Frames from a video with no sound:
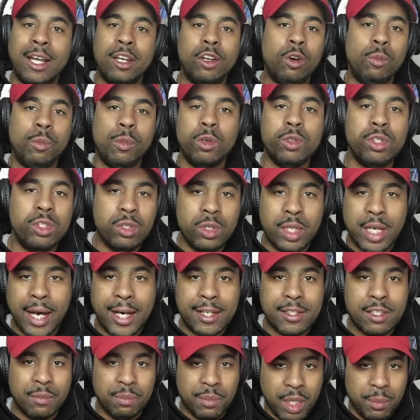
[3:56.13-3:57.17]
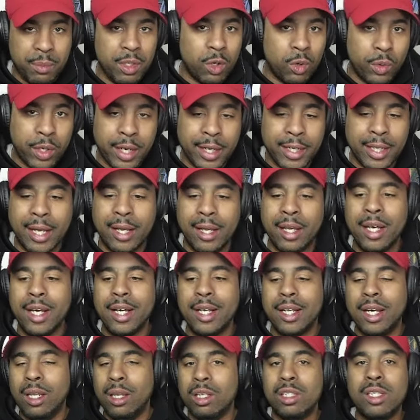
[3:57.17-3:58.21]
I know most of you guys have made me aware that
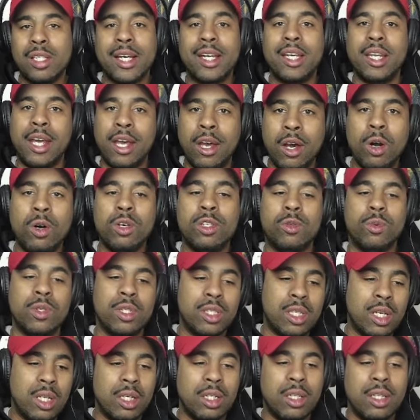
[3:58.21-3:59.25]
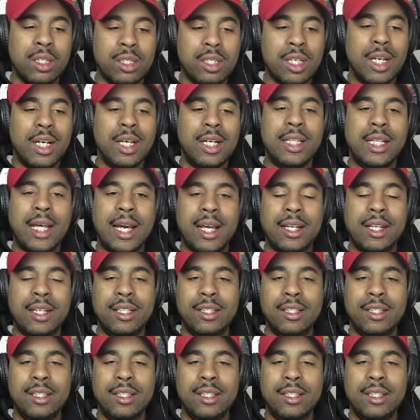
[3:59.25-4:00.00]
it looks like an L, so it's telling us that